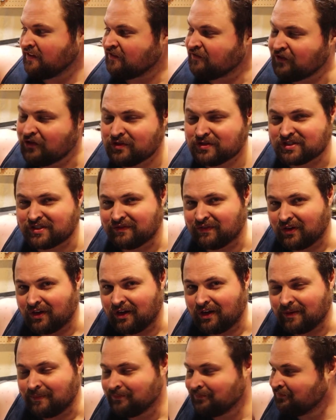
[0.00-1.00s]
First of
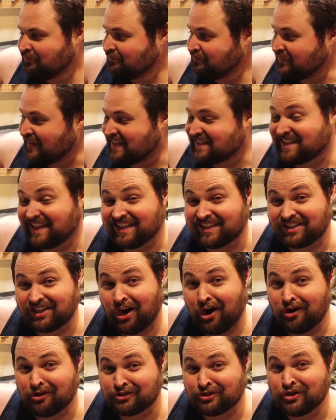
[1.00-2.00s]
all, it's got a
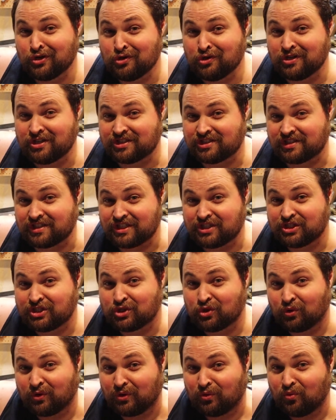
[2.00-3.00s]
cartoonishly
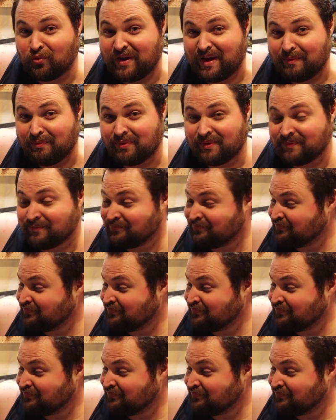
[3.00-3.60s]
short whip.